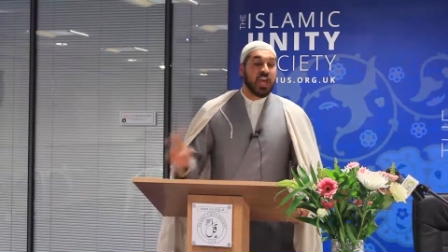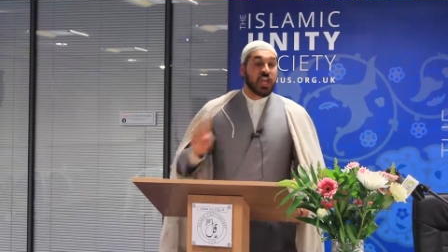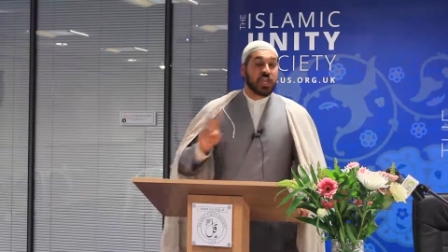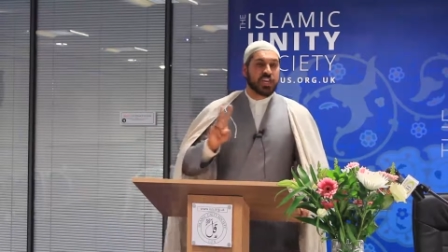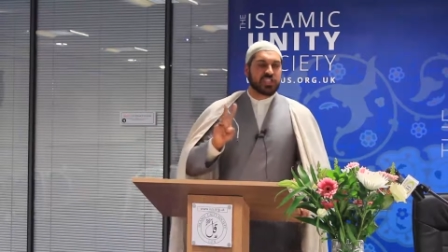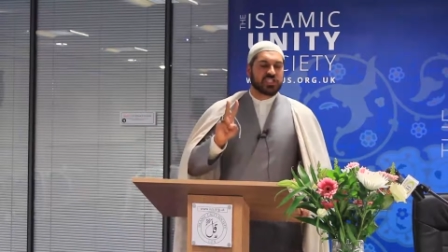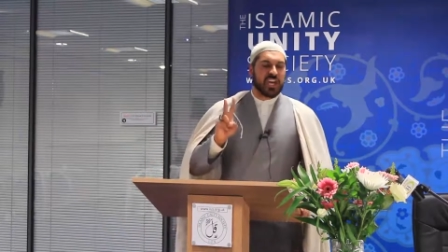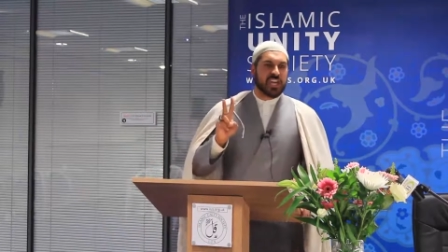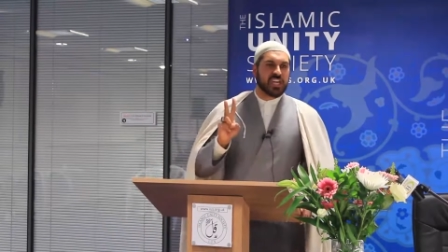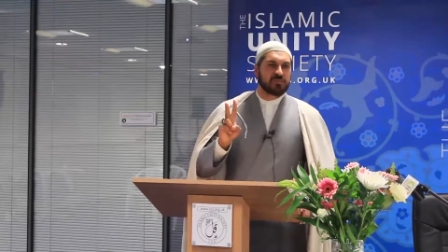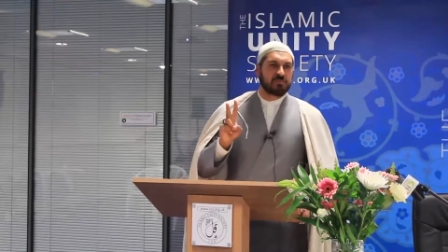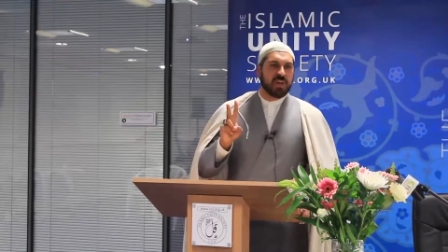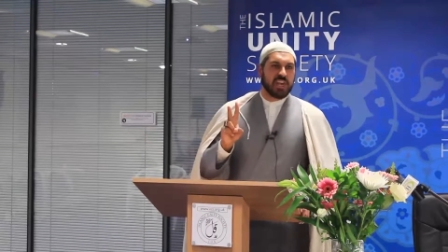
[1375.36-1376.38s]
The
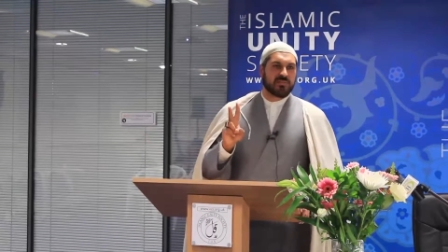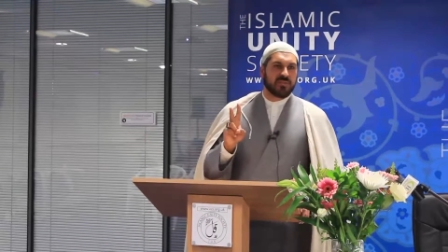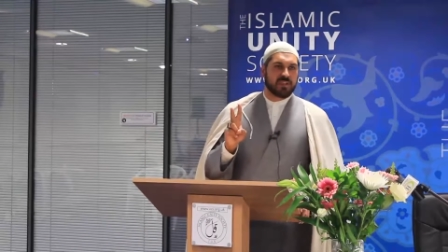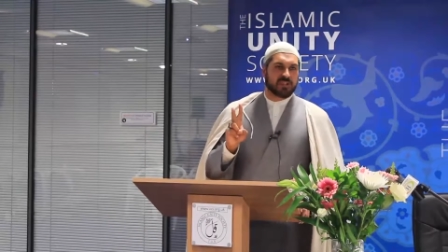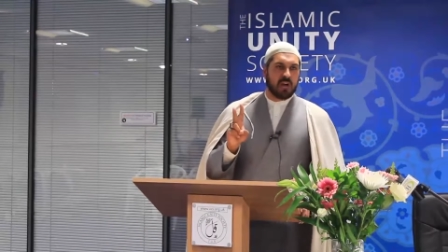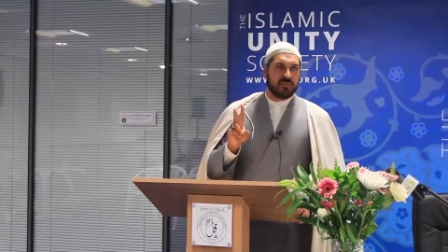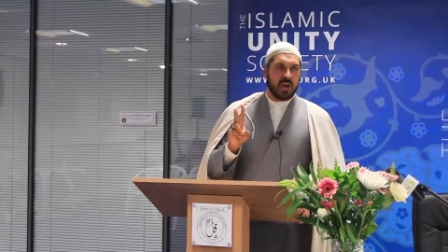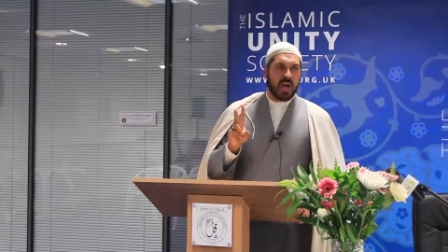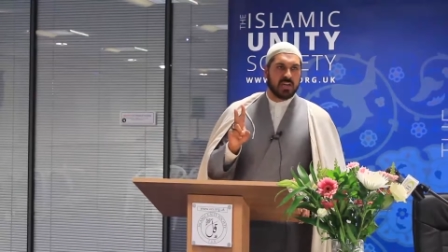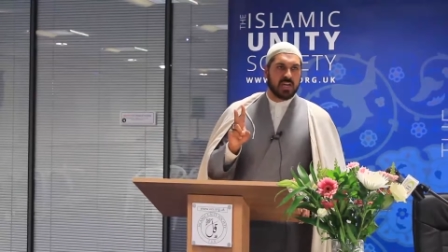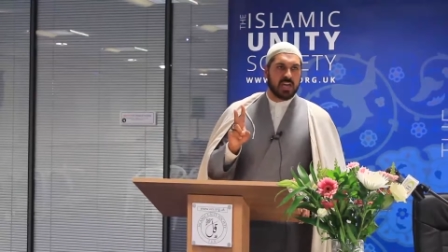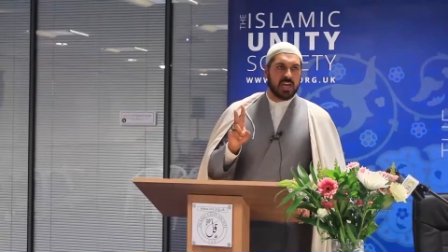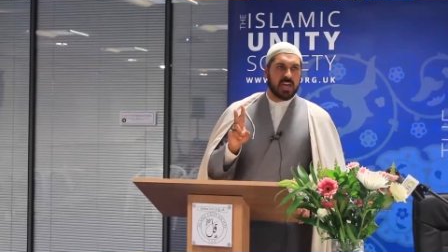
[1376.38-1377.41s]
second benefit of
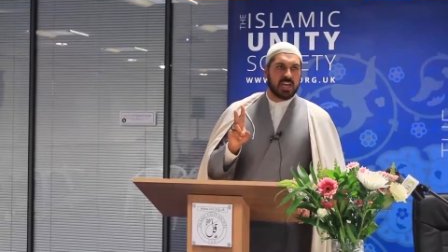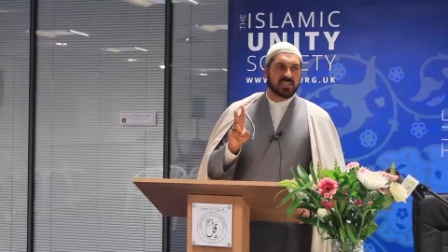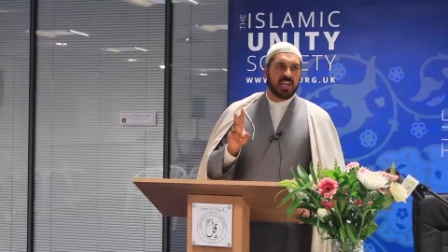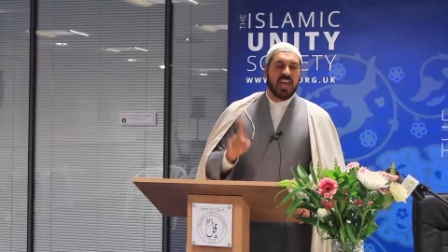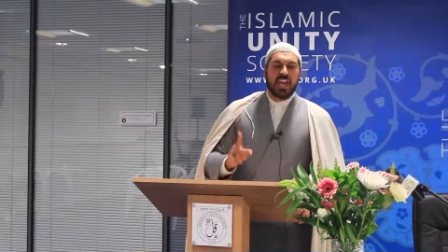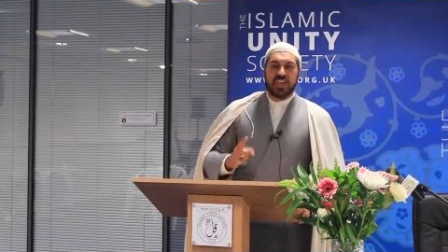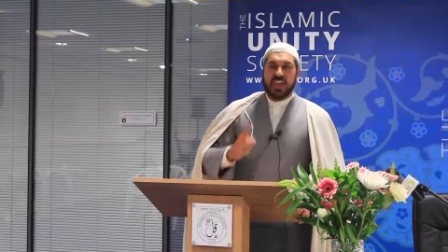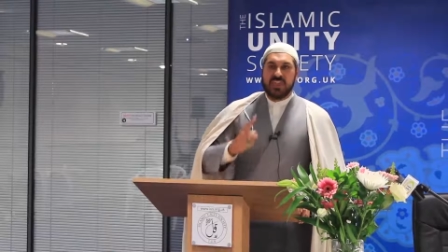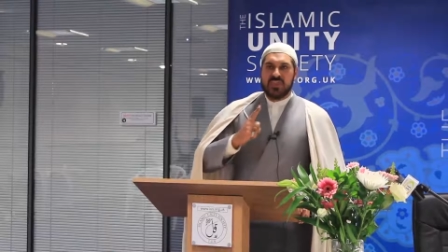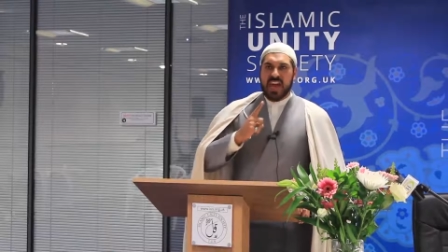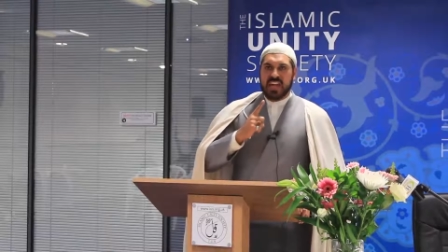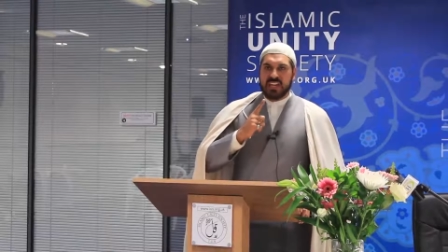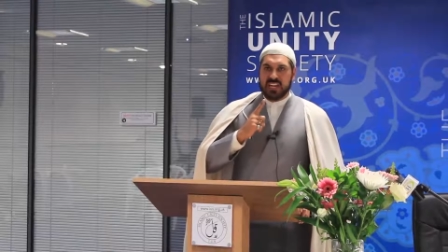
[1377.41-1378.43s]
hunger is that
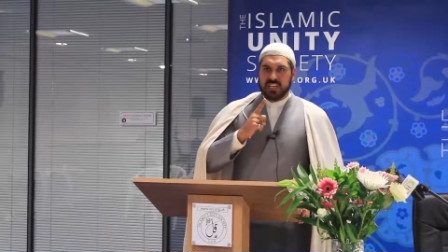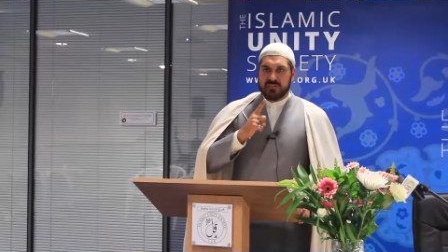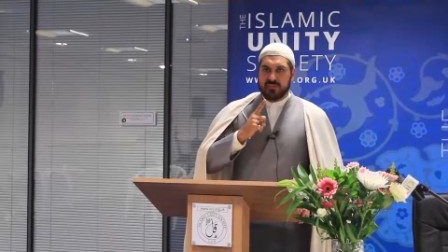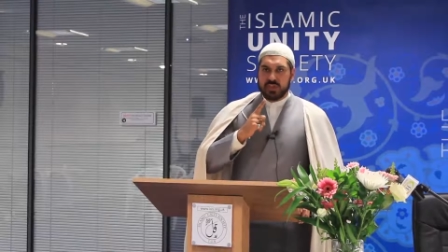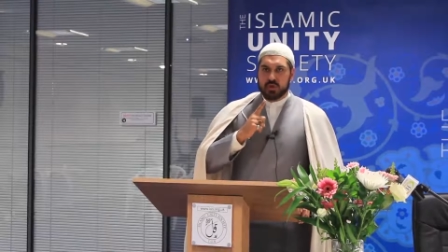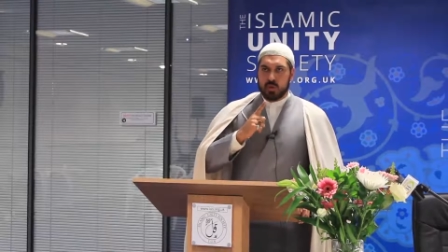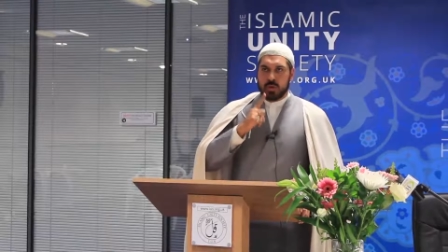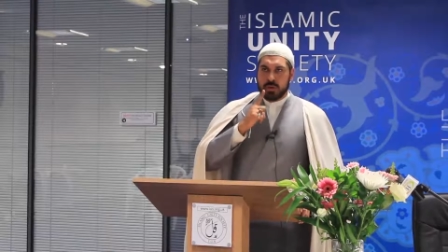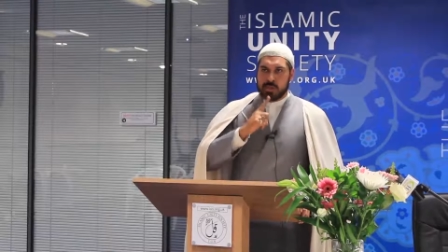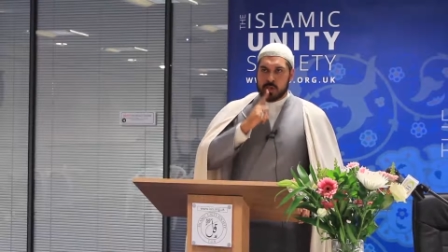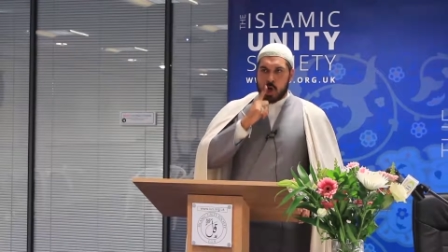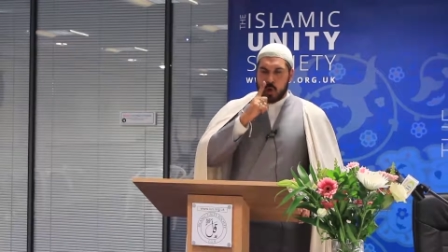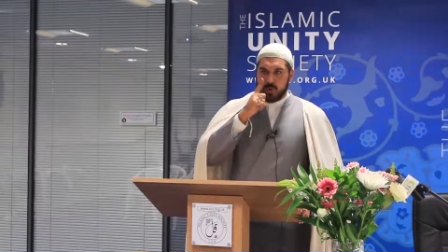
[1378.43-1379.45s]
that individual
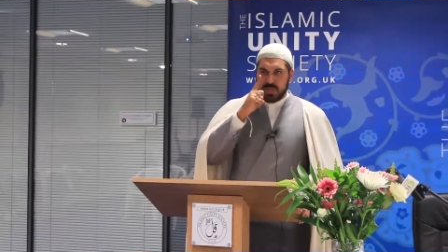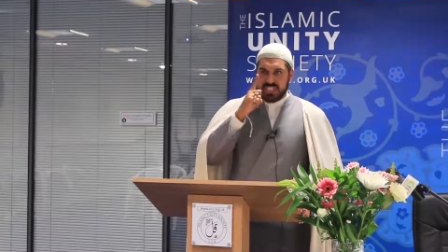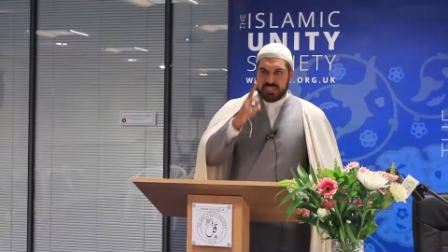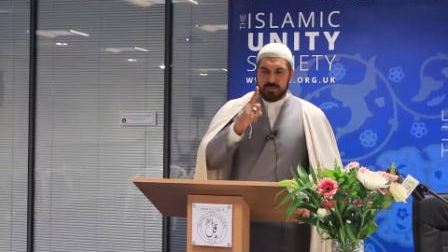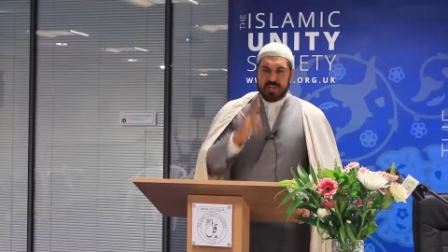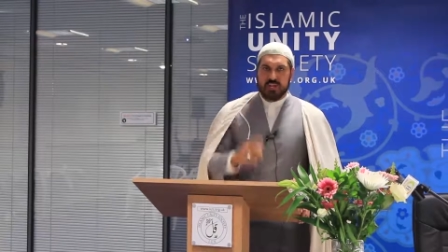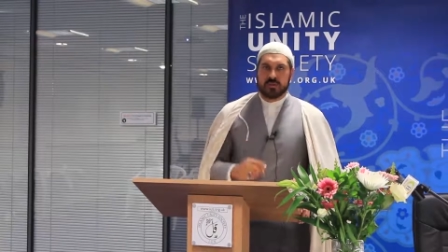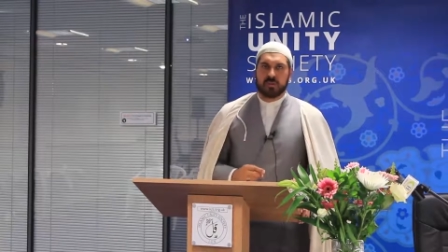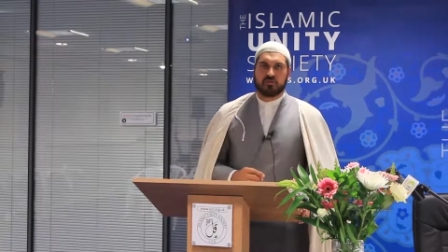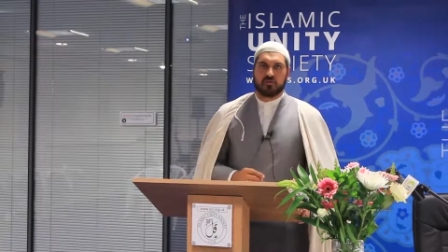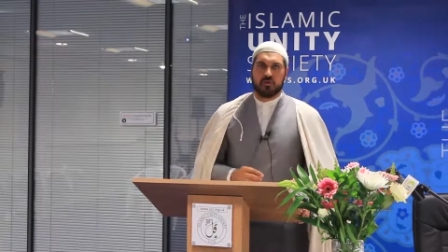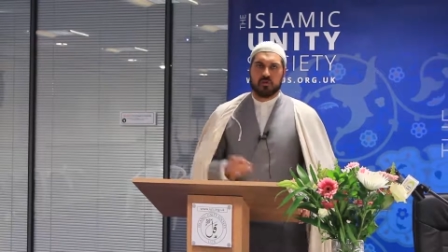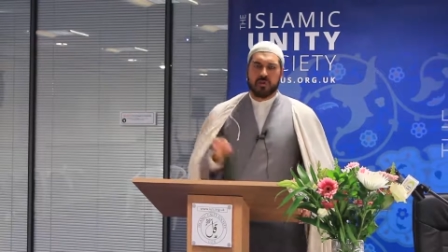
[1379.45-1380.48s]
will only speak the
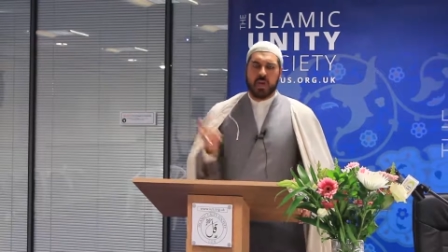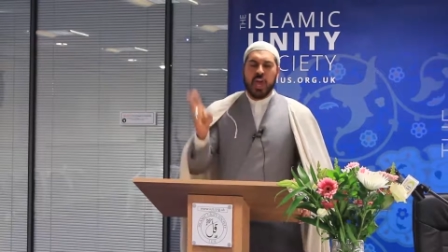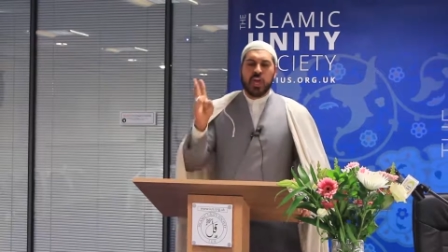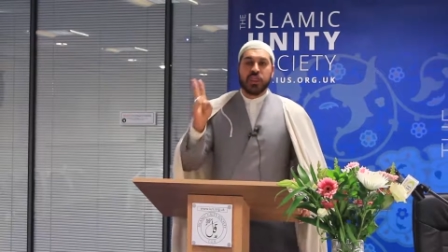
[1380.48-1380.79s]
truth.